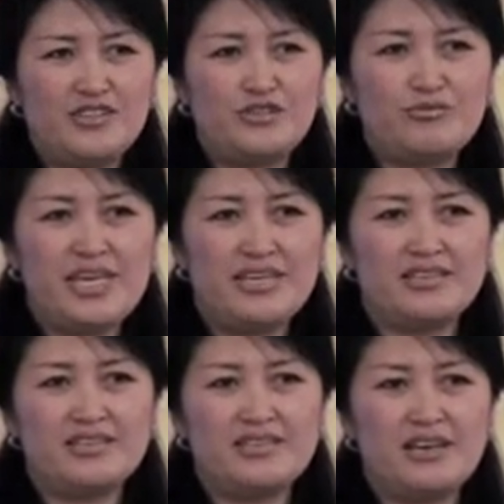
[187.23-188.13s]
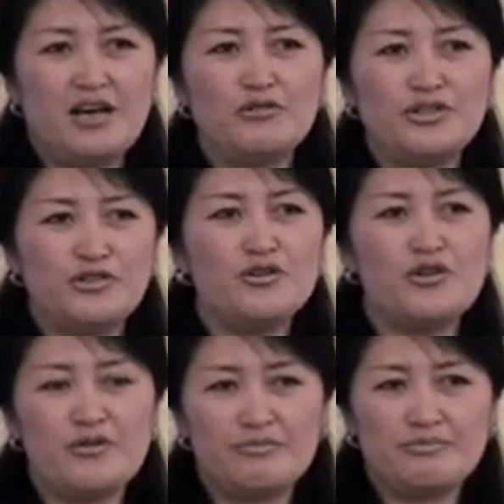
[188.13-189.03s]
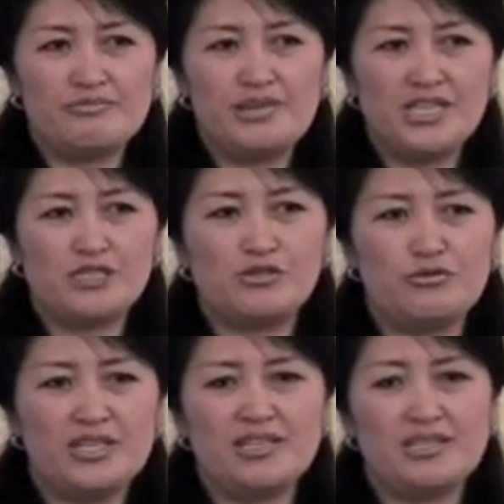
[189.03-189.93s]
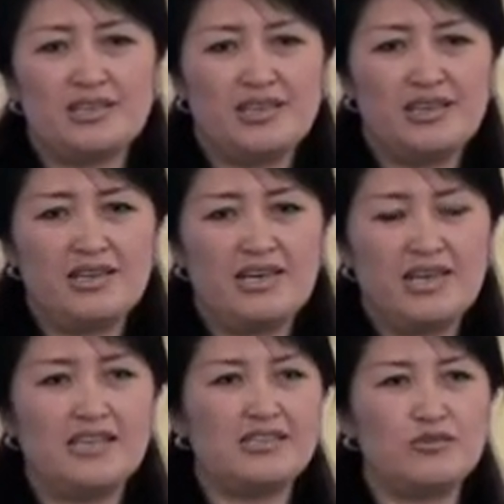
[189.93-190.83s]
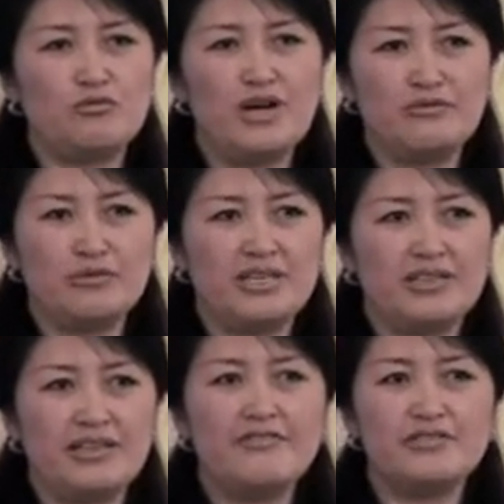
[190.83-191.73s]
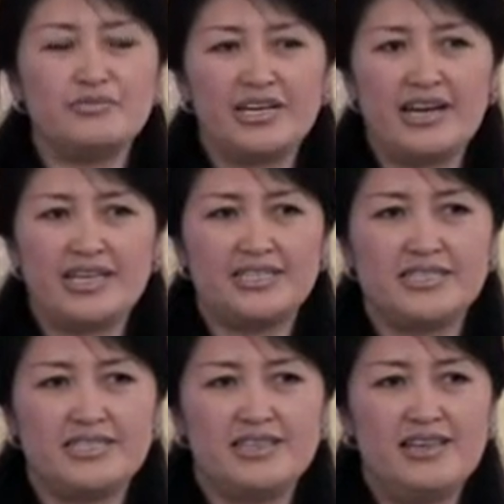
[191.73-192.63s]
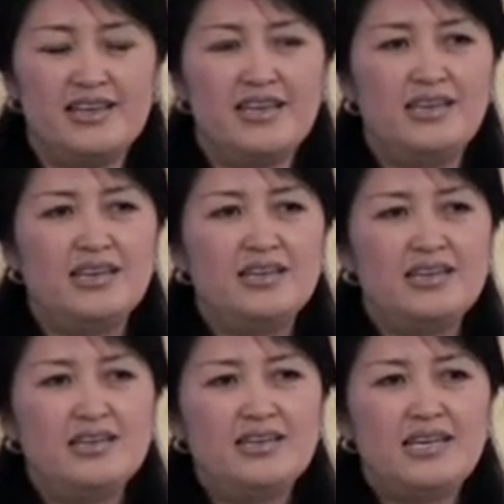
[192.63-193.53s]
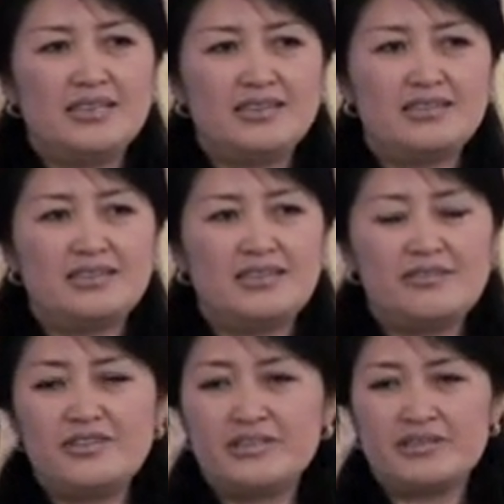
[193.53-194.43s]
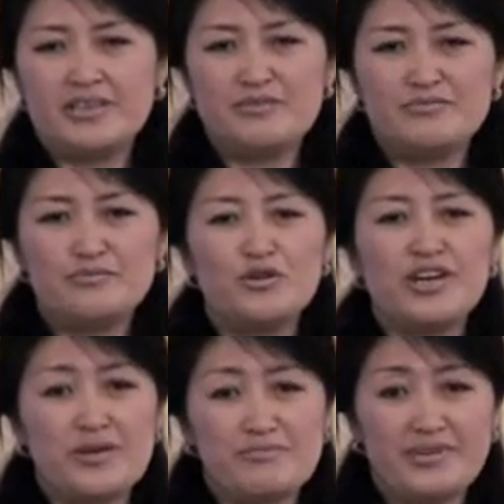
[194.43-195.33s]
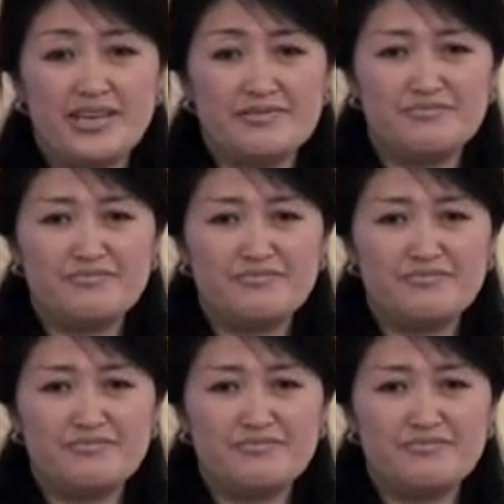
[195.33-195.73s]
to make our new home as sweet as the one we left behind, and even more happier.